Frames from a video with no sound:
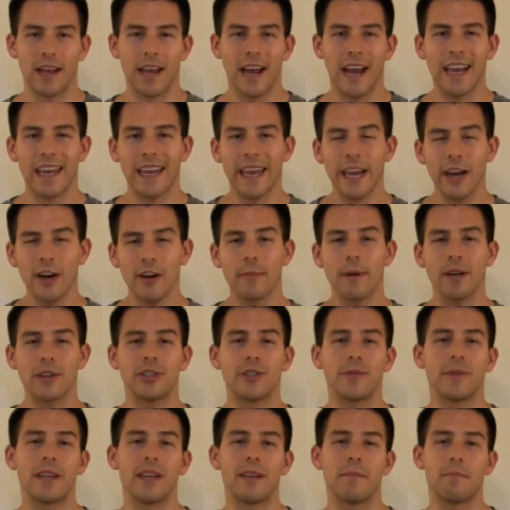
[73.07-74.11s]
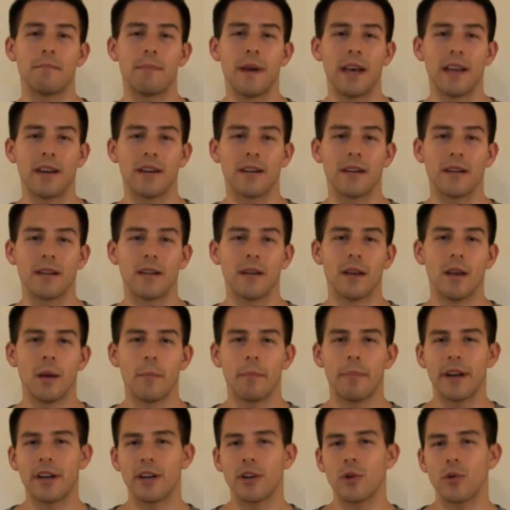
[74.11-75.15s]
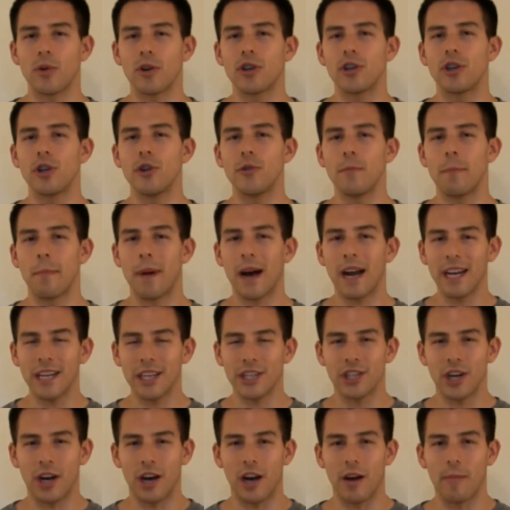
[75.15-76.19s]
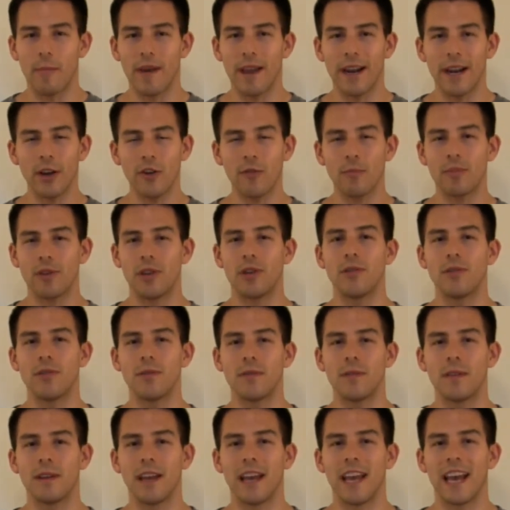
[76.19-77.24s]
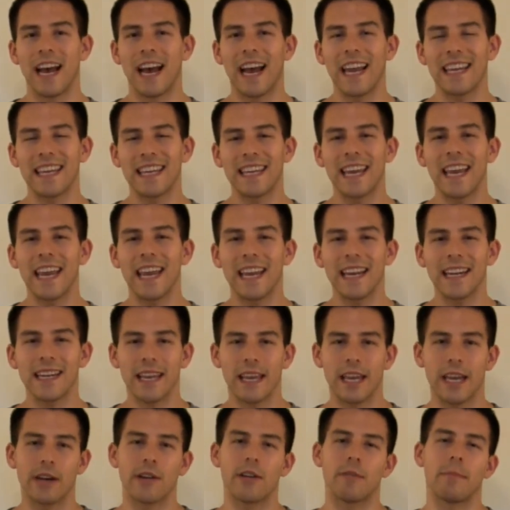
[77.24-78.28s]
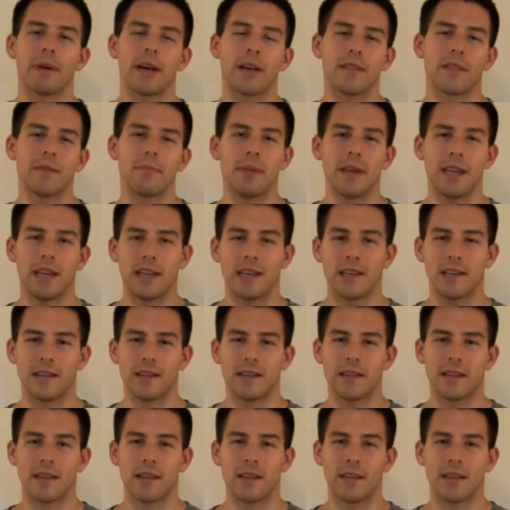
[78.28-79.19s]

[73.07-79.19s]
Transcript: I care about you getting better, but in order to do my job and help you, I can't care about the pain.